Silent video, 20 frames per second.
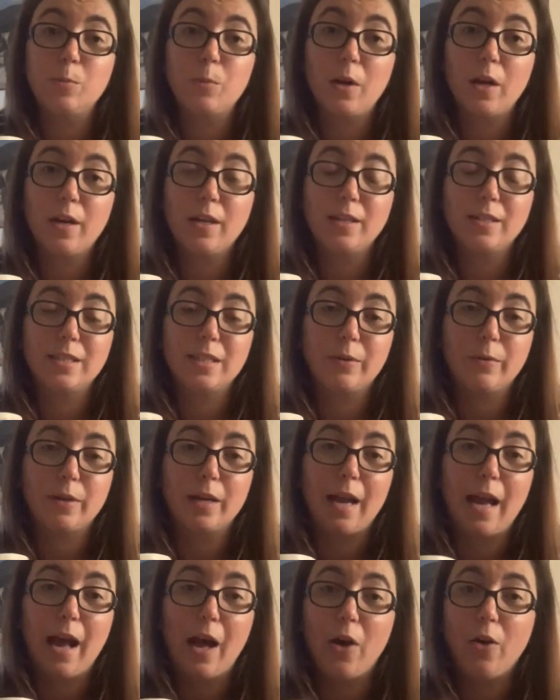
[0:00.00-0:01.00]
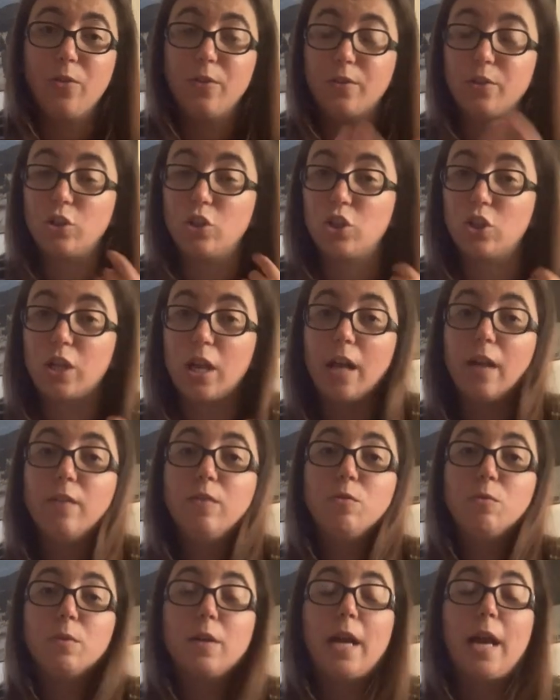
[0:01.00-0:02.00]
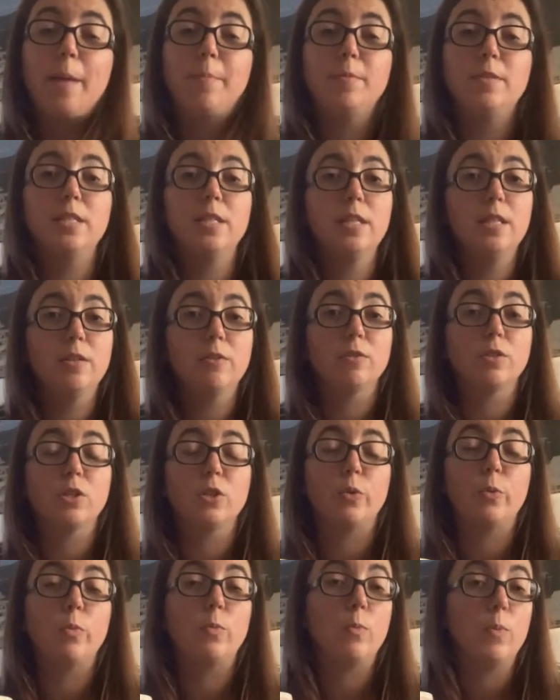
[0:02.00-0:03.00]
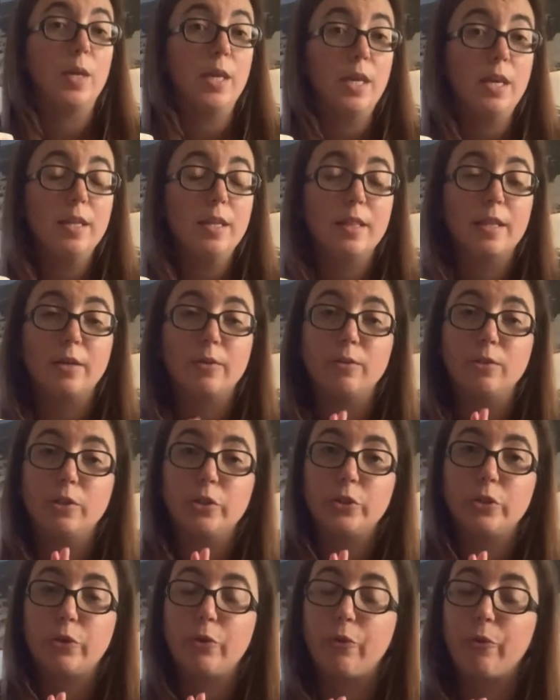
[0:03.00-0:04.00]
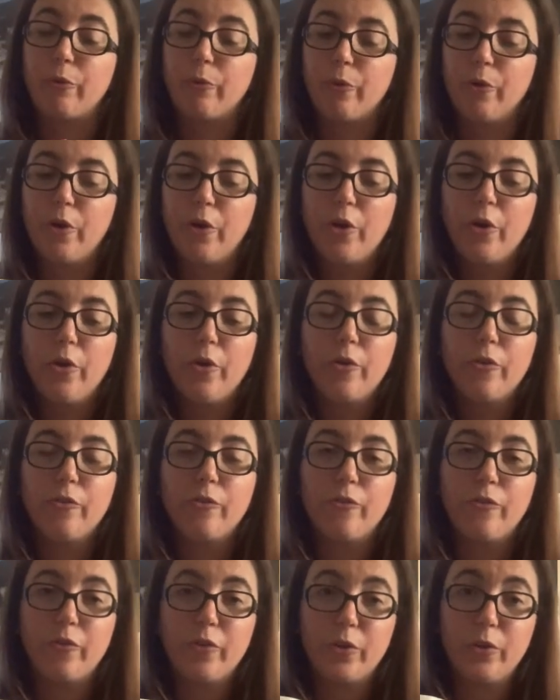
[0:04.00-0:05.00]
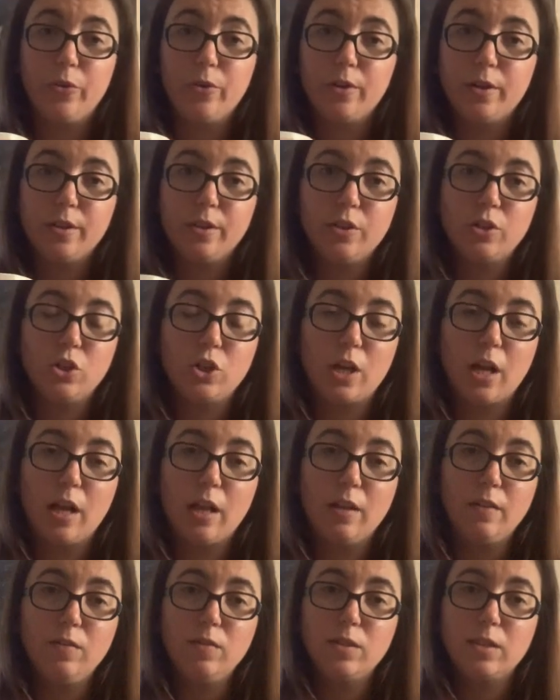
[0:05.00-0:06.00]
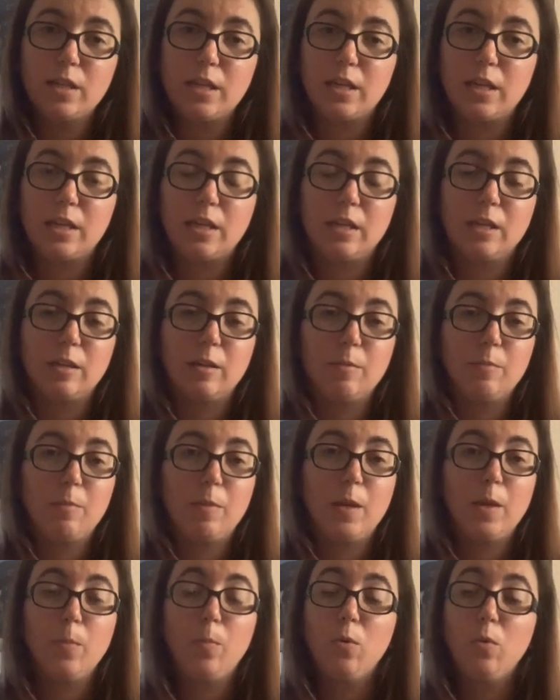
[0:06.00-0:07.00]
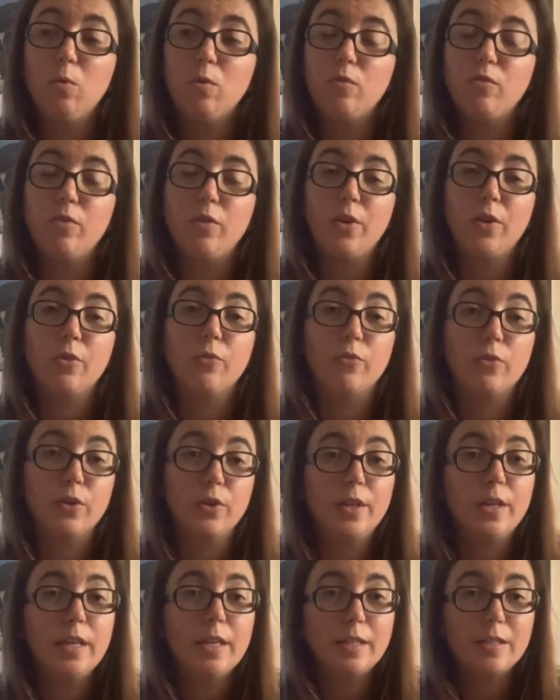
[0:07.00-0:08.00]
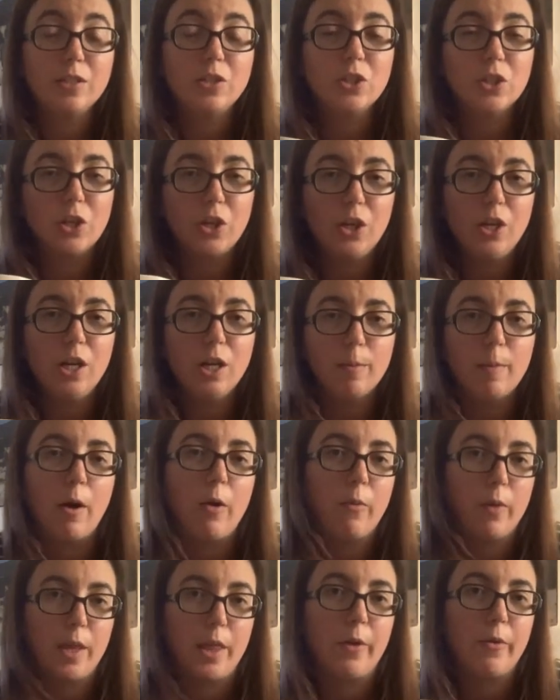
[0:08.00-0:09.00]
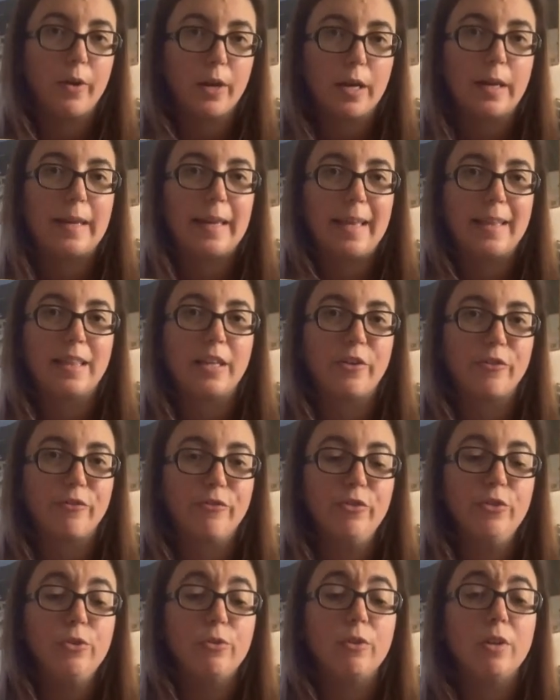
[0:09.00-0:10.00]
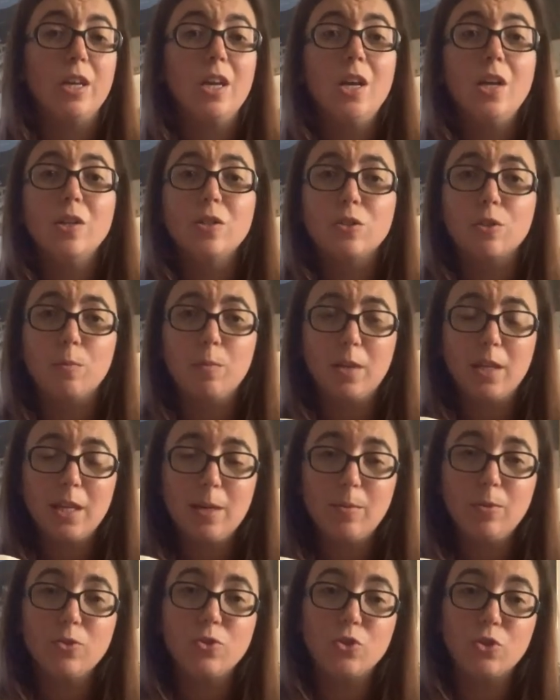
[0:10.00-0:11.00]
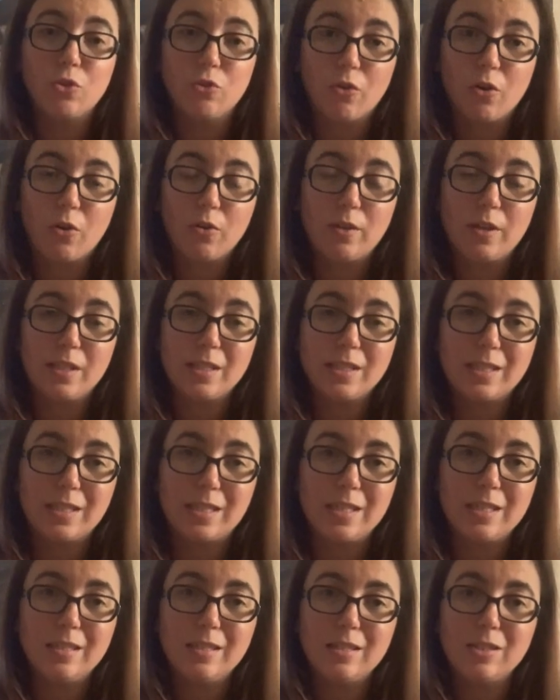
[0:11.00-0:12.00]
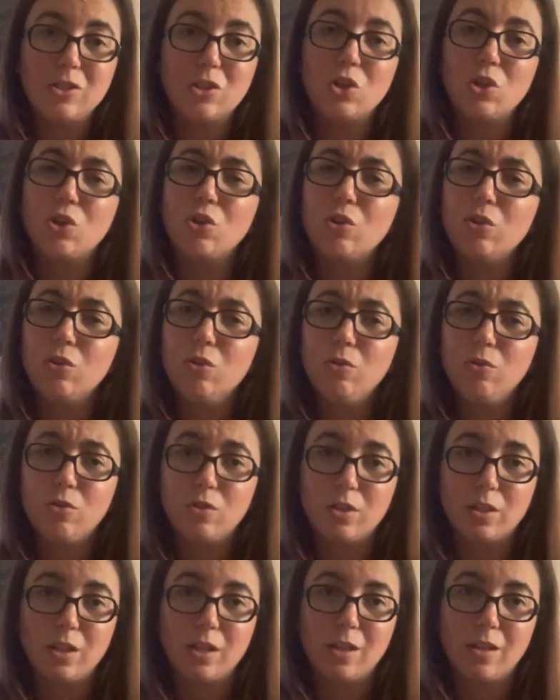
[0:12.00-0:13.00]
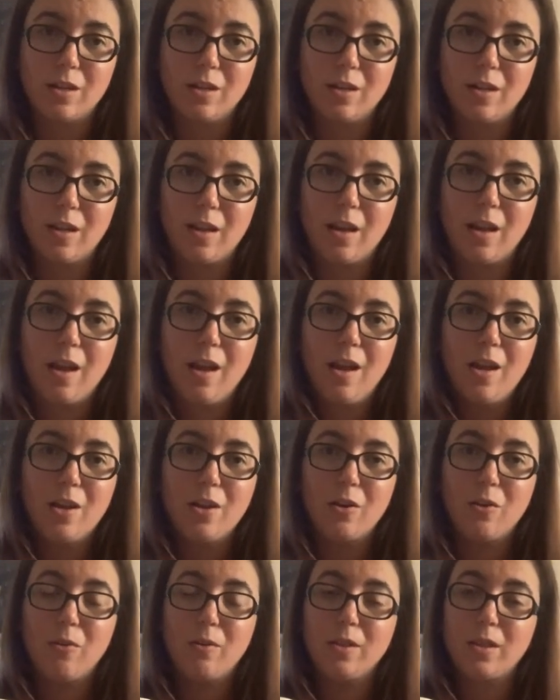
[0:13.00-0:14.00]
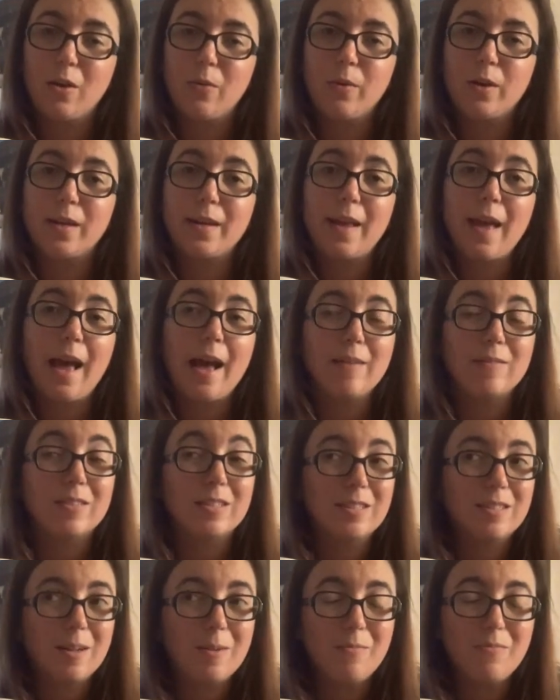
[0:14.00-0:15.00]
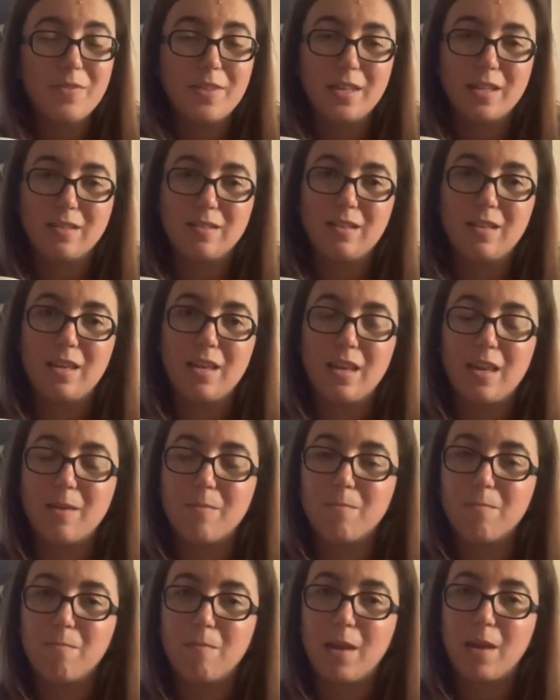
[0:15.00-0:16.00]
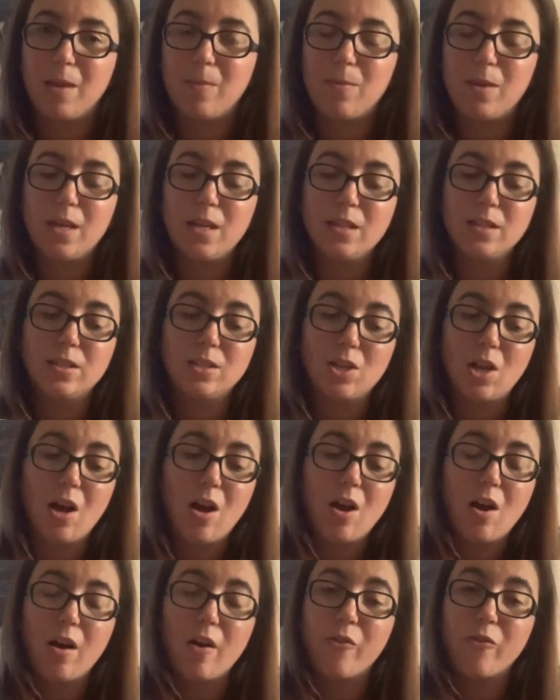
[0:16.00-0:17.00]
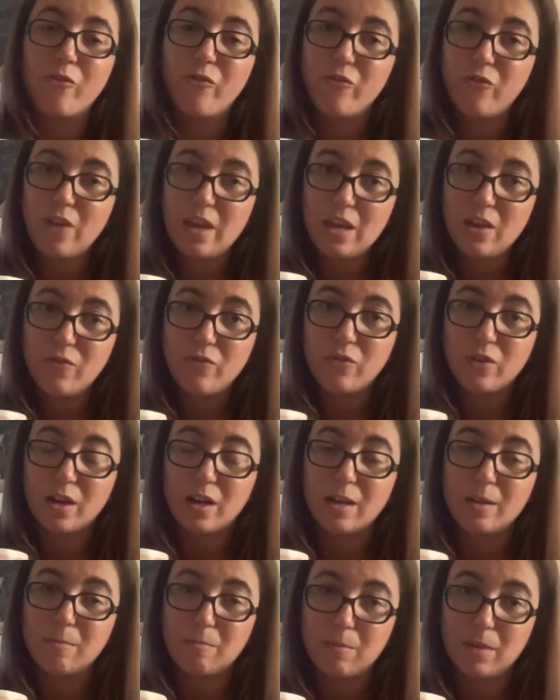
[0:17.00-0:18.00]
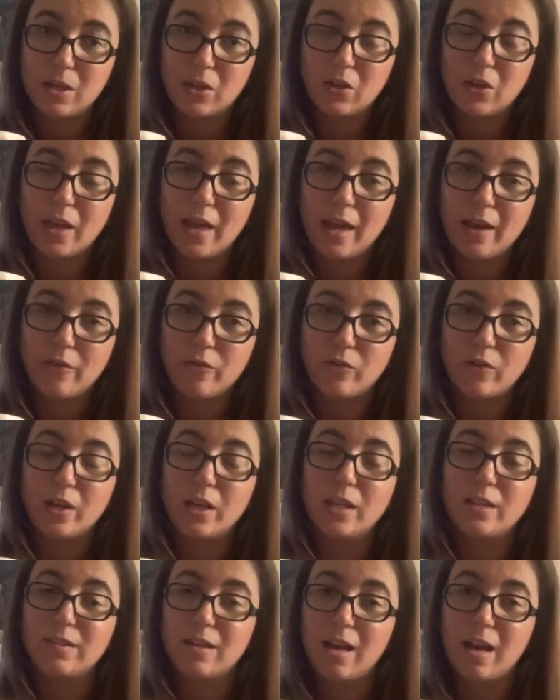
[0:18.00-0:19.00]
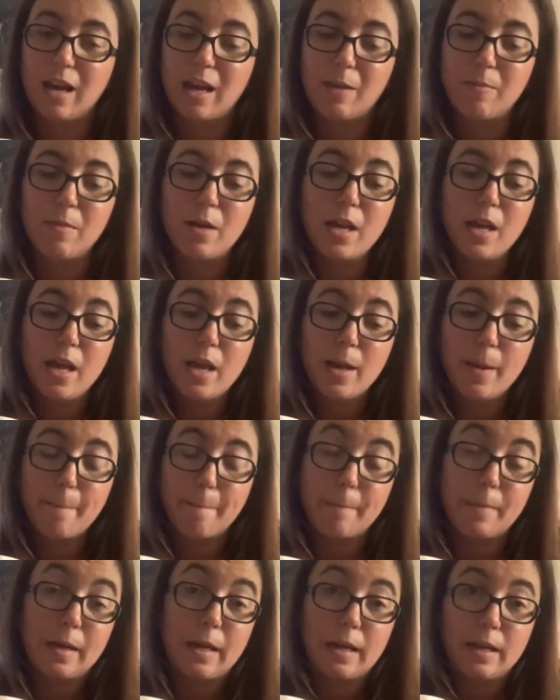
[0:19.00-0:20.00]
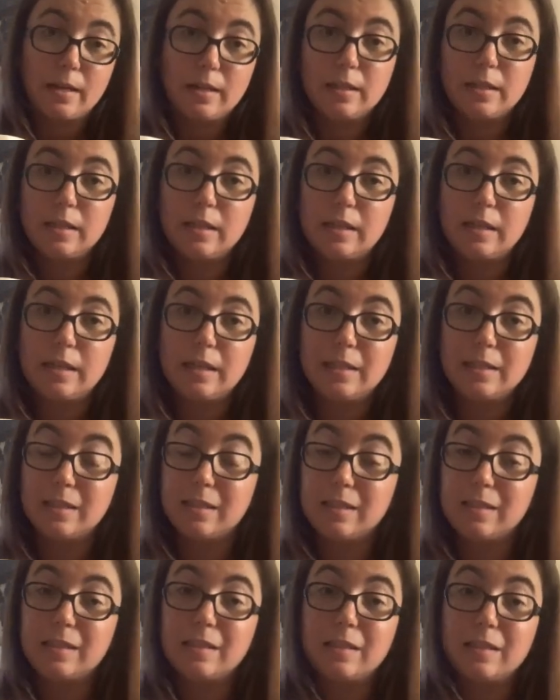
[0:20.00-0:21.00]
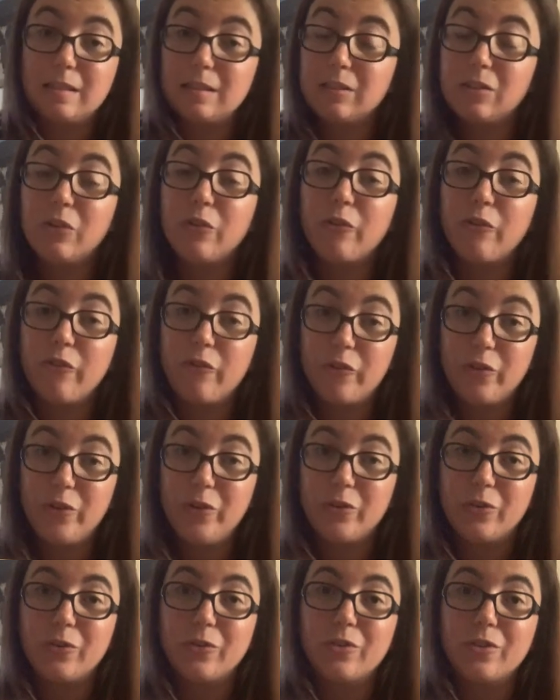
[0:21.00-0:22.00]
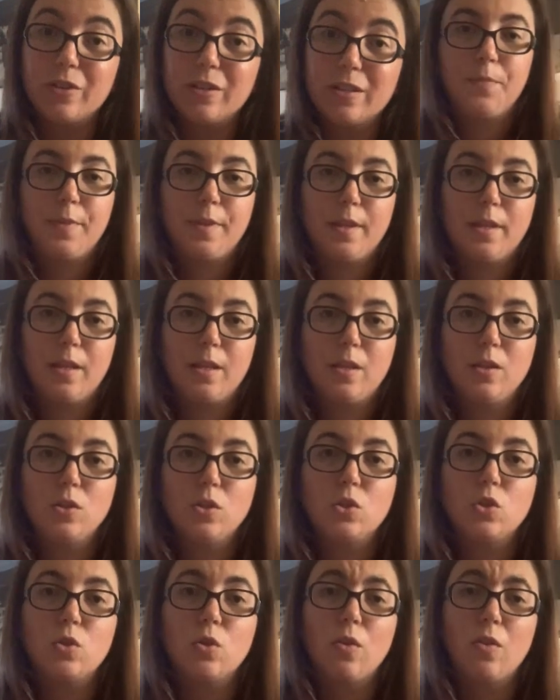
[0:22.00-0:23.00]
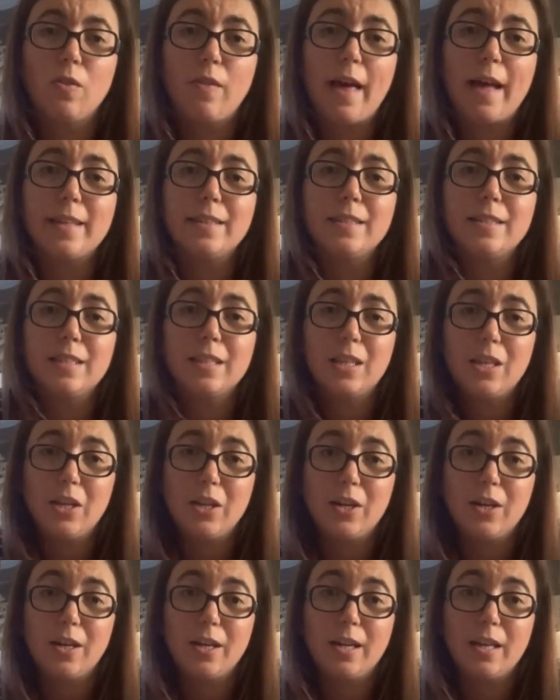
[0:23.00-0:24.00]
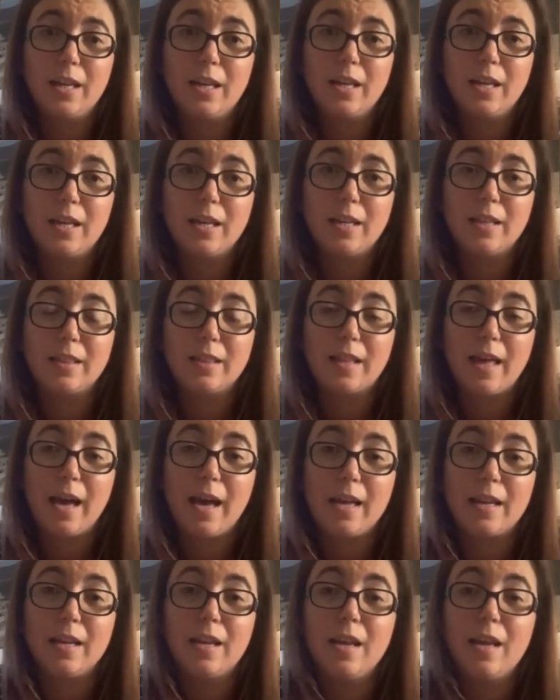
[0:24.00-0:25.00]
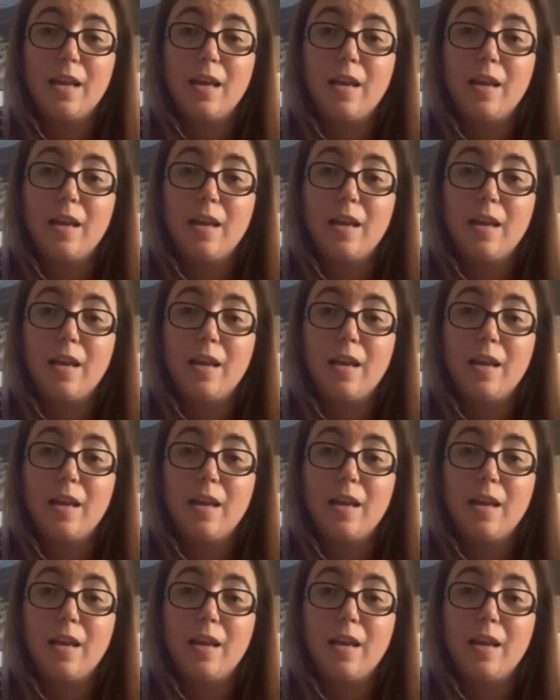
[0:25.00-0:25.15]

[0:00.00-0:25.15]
products that were out. The shelves were empty. There was no meat. There was no food on the shelves, and people were feeling really insecure about where they were going to get their food. So being able to grow these seeds is a huge security, knowing that we're going to have something to eat. Maybe it's not our favorite meal every time, but it's still food. So that security and that